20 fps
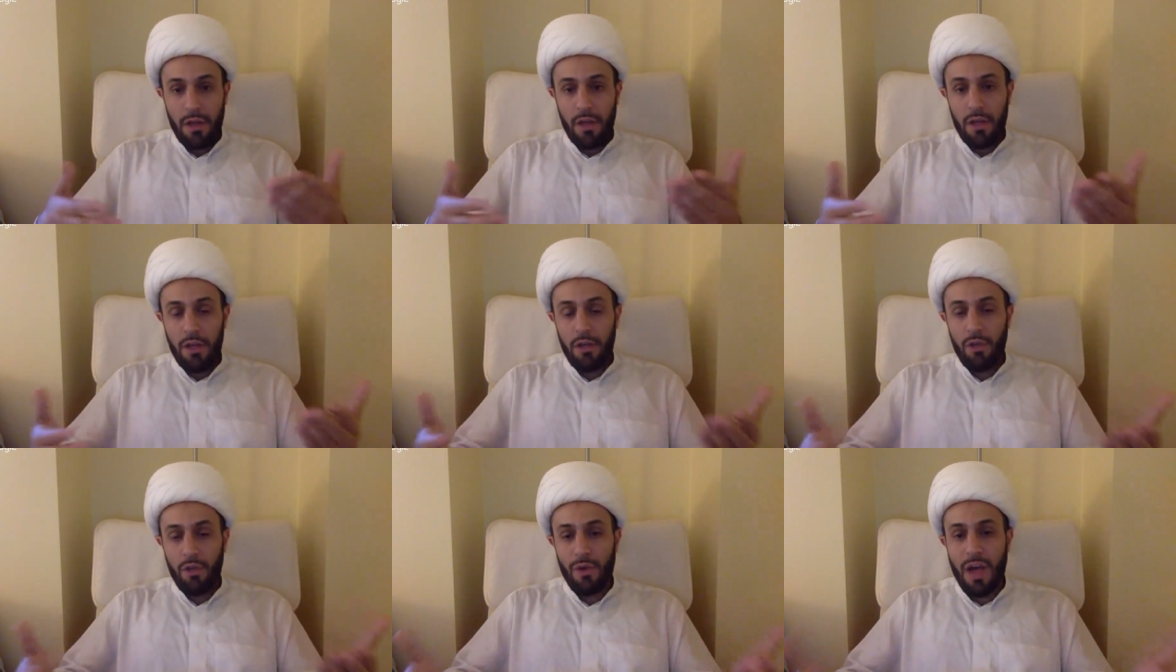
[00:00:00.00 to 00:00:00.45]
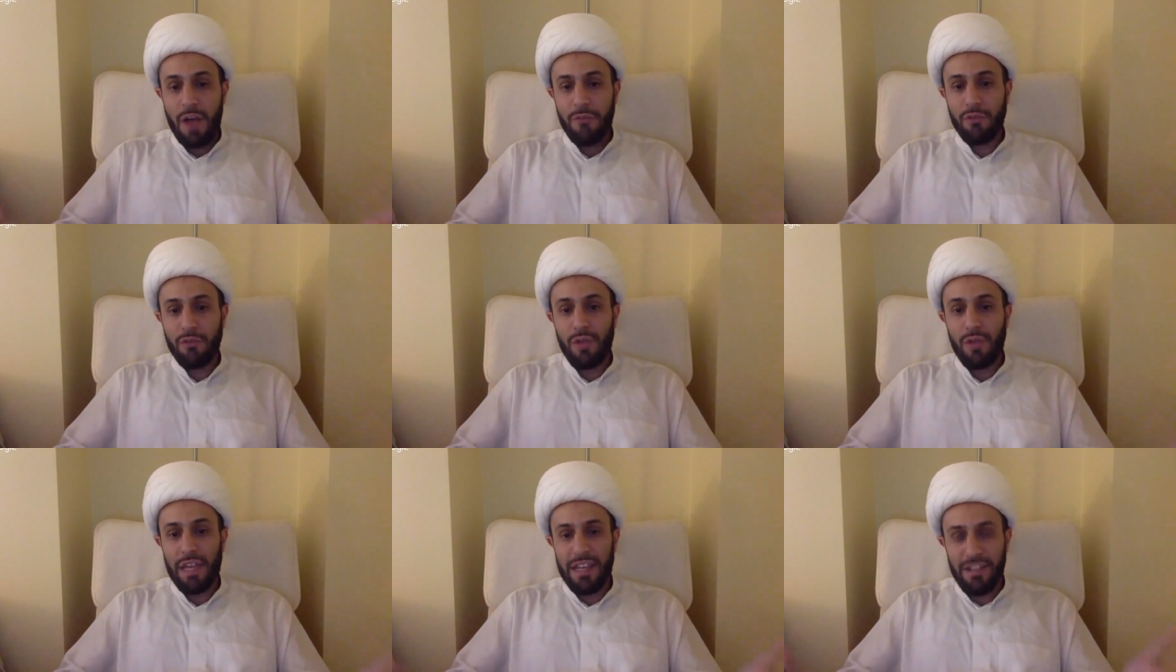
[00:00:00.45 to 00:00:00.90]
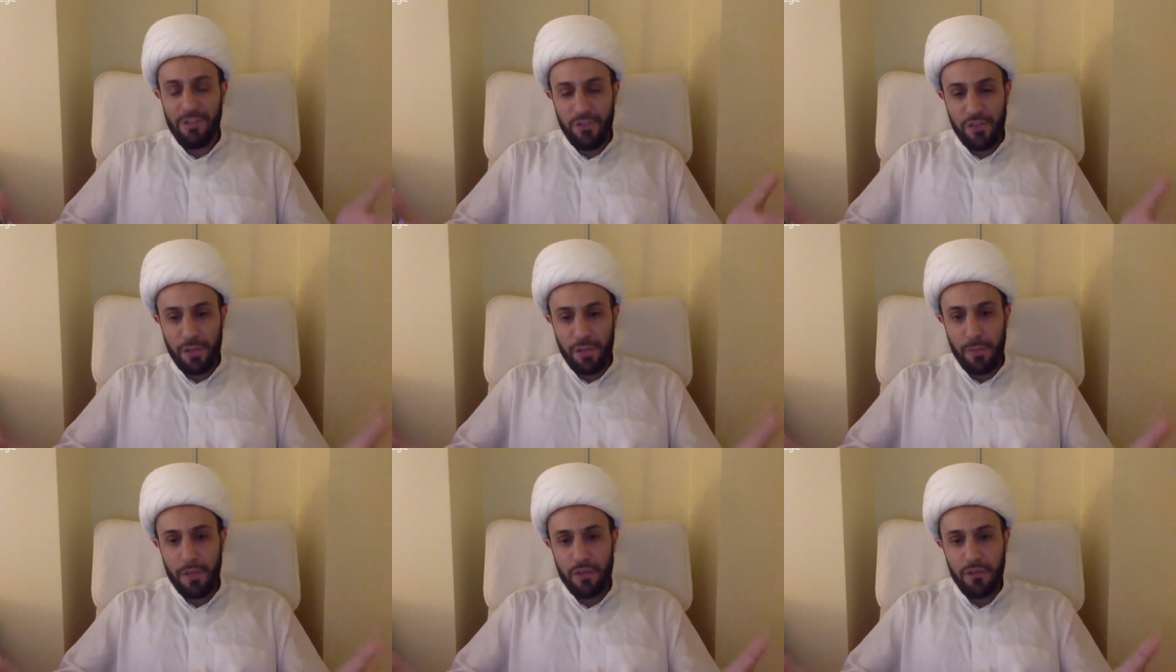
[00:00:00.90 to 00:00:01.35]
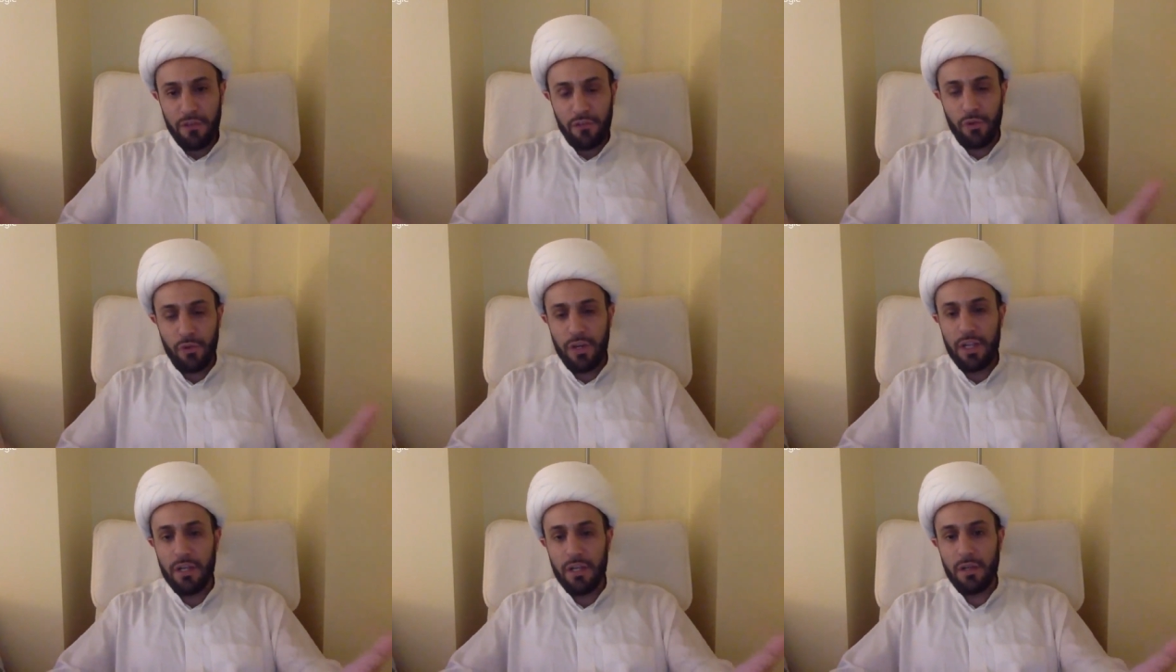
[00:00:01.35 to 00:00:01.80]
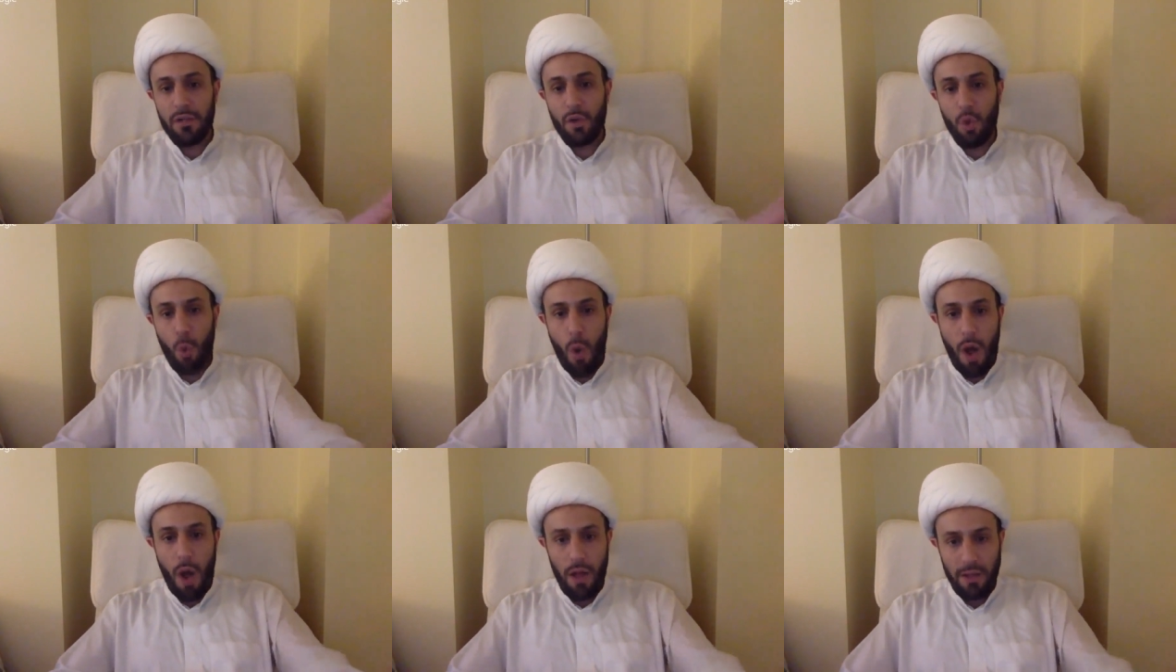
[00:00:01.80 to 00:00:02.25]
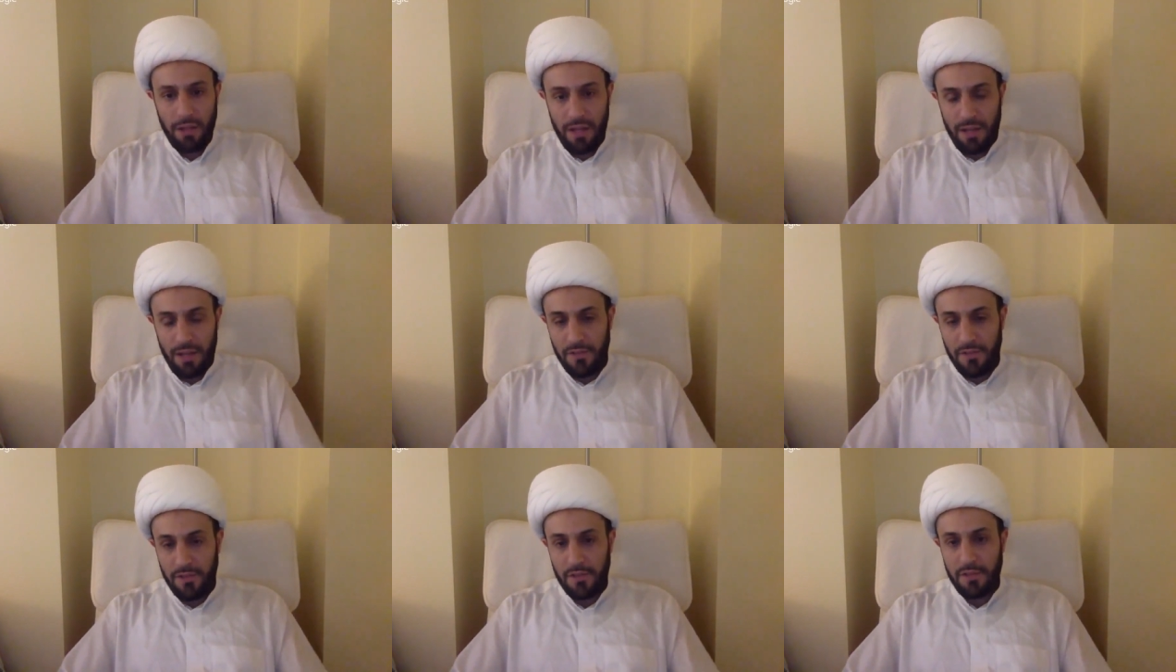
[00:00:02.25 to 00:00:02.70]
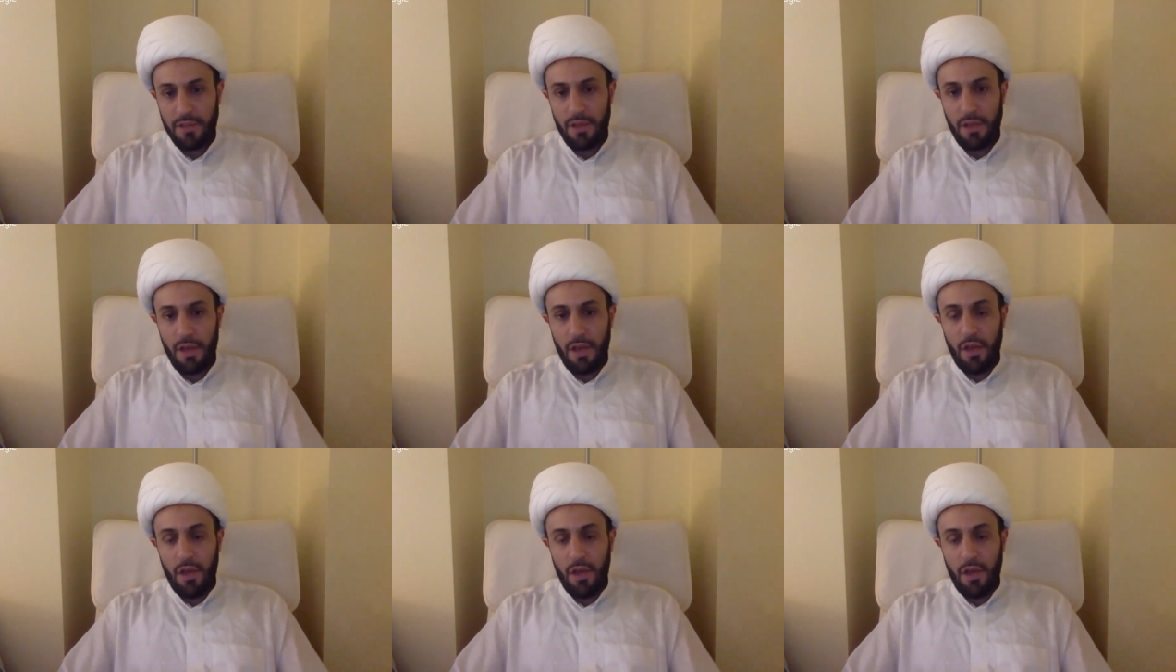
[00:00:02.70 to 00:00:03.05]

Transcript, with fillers: you have to exhibit certain qualities.